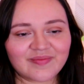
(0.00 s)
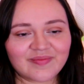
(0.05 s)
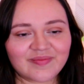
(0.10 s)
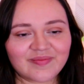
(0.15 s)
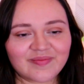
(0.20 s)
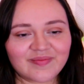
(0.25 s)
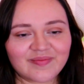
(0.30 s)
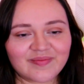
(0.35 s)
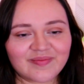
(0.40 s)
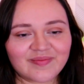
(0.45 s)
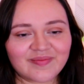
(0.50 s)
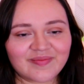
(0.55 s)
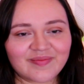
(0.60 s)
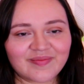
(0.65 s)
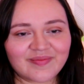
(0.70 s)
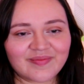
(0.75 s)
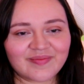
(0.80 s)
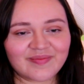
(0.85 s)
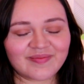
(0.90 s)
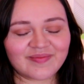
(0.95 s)

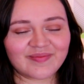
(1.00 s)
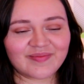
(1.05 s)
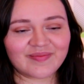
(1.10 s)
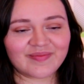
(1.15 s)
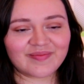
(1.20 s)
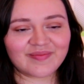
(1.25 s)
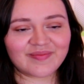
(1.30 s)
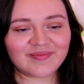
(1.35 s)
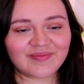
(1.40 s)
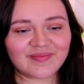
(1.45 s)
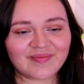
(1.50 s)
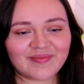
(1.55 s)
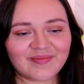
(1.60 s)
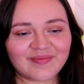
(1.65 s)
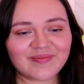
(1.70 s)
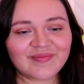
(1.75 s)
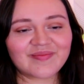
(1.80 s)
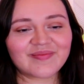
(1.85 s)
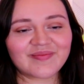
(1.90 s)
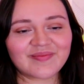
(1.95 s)

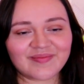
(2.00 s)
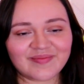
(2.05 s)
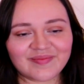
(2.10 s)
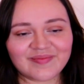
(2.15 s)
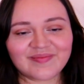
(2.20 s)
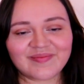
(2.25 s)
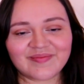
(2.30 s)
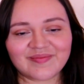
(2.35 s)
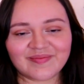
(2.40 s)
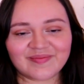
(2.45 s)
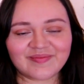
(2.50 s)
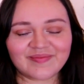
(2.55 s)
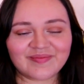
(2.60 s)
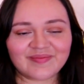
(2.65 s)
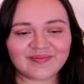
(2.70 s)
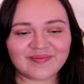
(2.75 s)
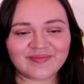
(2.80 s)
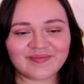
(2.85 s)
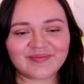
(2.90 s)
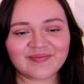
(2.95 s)

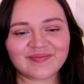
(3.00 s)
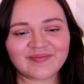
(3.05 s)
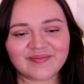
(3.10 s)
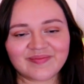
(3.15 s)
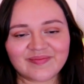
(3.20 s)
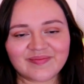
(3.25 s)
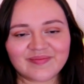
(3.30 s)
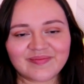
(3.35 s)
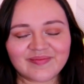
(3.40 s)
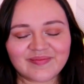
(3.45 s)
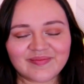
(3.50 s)
No words are spoken by the person on screen.